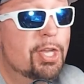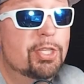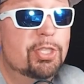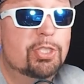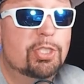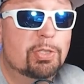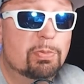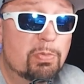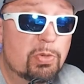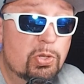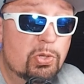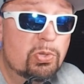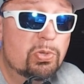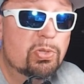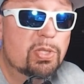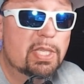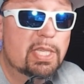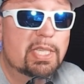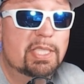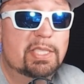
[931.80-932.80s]

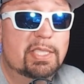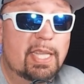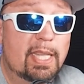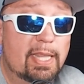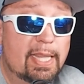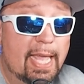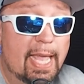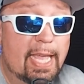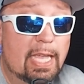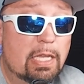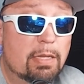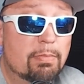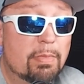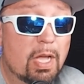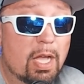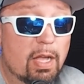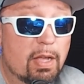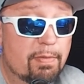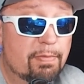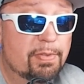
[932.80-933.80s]
Smooth is the name
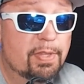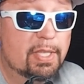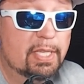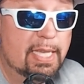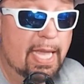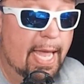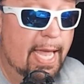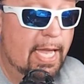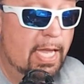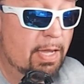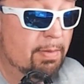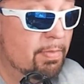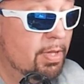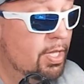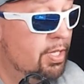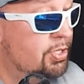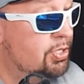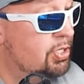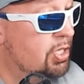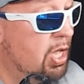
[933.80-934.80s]
of the game.
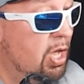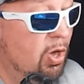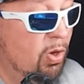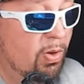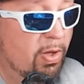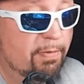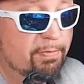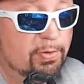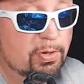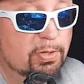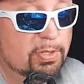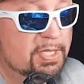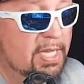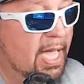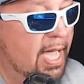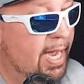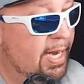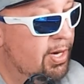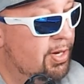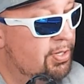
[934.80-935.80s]
So if your
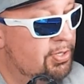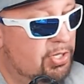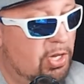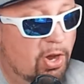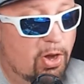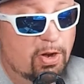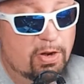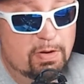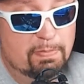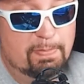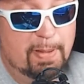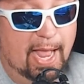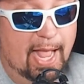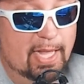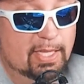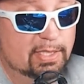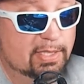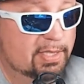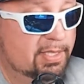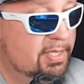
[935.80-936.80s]
tires aren't
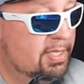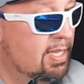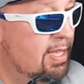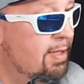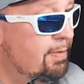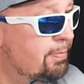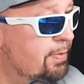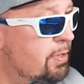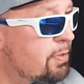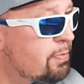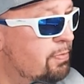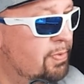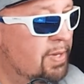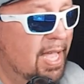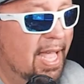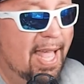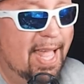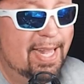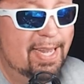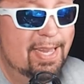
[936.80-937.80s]
balanced, if you've
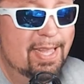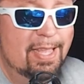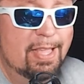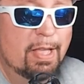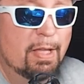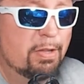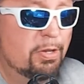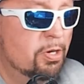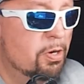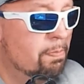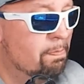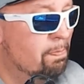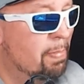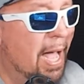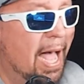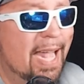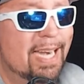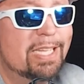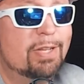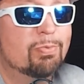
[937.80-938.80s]
got your
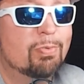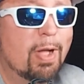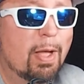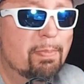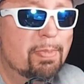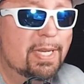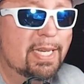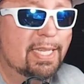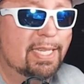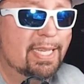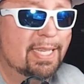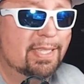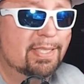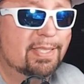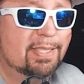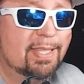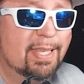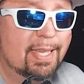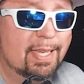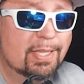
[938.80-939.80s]
body rubbing
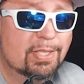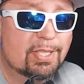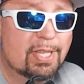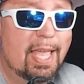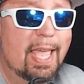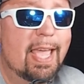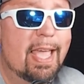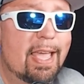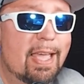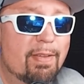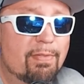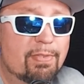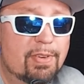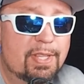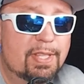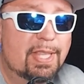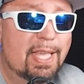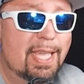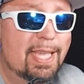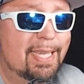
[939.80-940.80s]
against things,
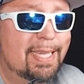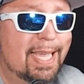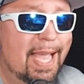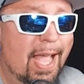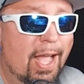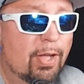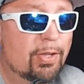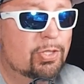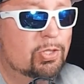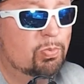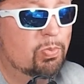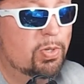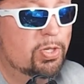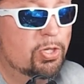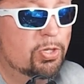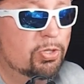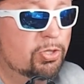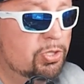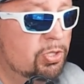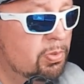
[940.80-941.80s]
everything counts when
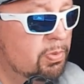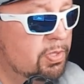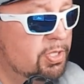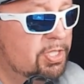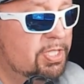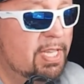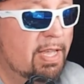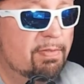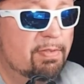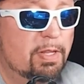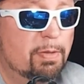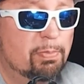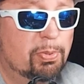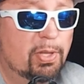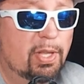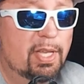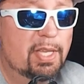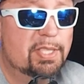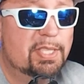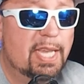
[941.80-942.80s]
you're doing 70
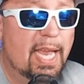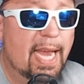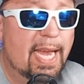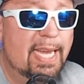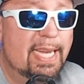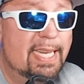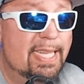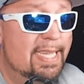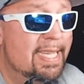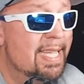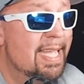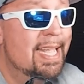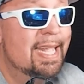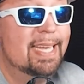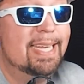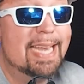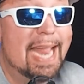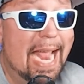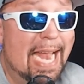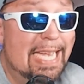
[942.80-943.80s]
plus, 80,
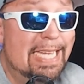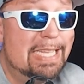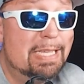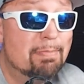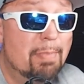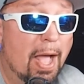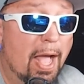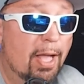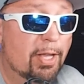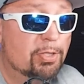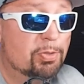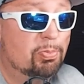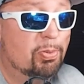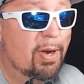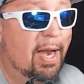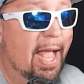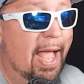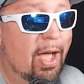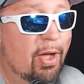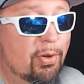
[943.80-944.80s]
90 miles
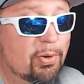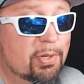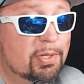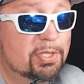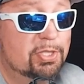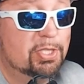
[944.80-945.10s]
per hour.